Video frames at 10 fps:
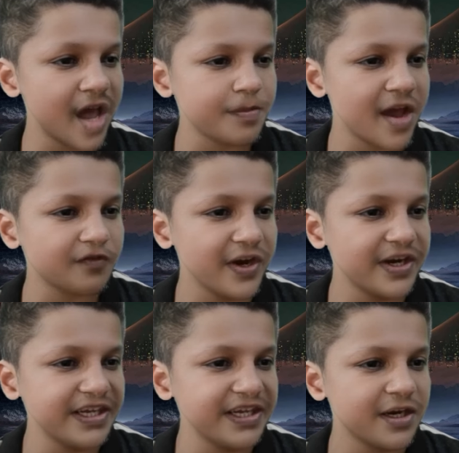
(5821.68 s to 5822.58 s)
of
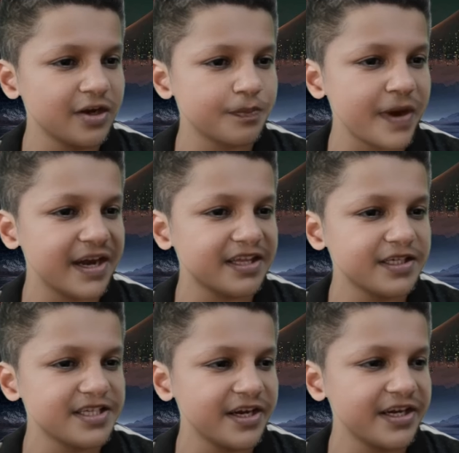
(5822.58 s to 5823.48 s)
earning their group arc, the
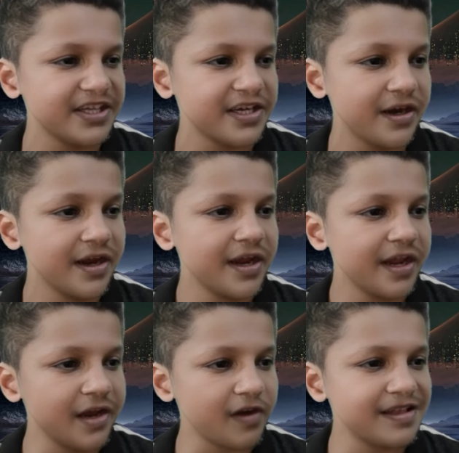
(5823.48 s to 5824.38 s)
journey there
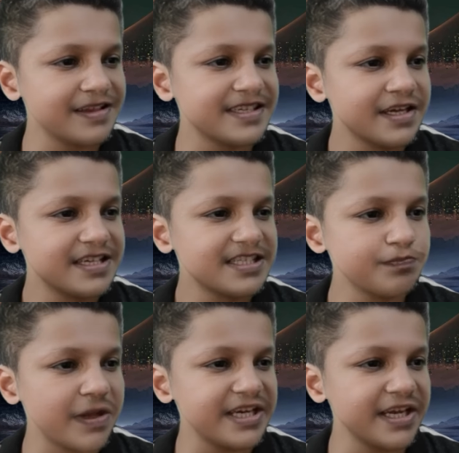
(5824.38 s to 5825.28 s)
involves
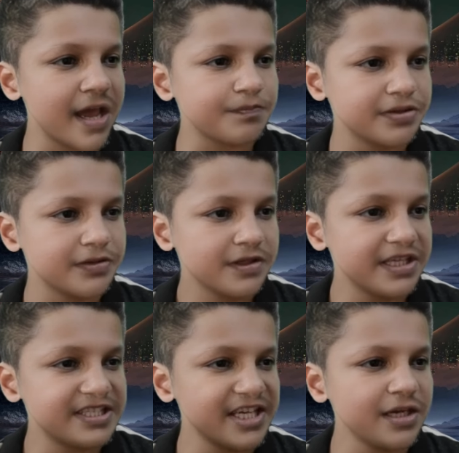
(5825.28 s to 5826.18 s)
splitting up the
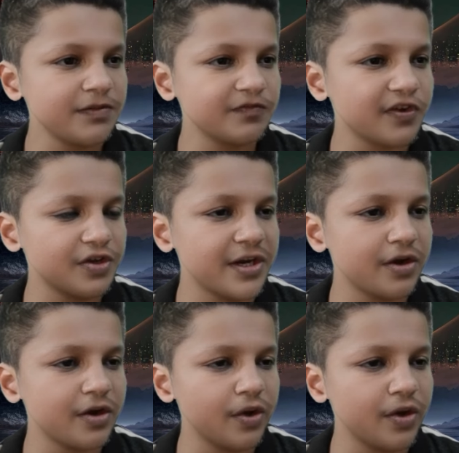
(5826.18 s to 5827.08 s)
team for their
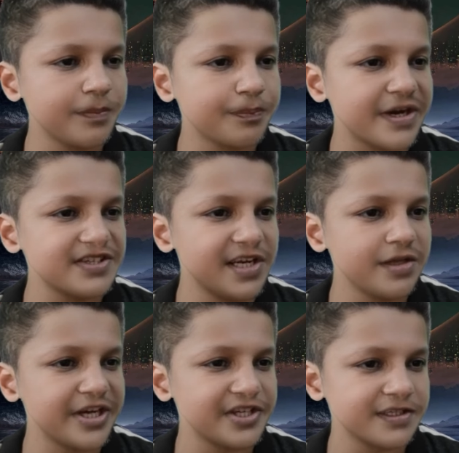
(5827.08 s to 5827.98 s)
own personal
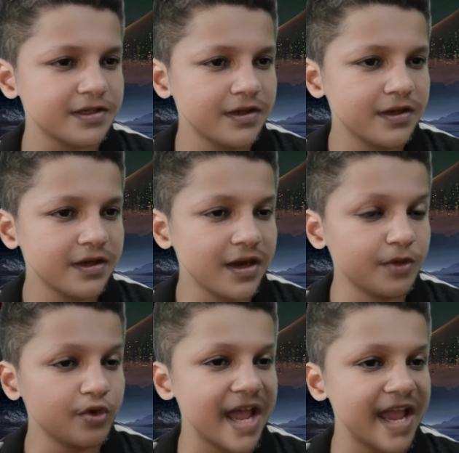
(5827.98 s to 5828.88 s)
missions.
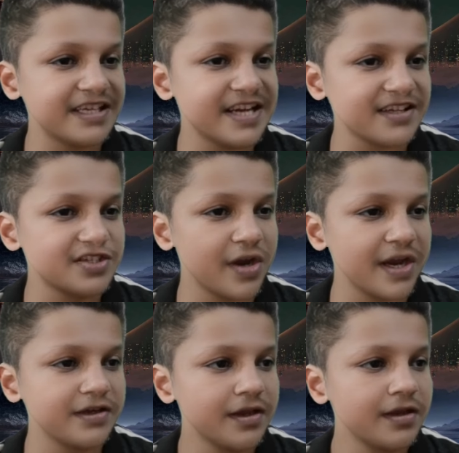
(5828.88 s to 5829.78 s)
Gamora and Drax
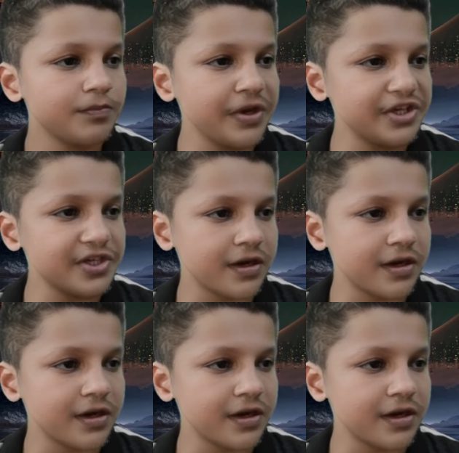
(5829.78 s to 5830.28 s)
join Peter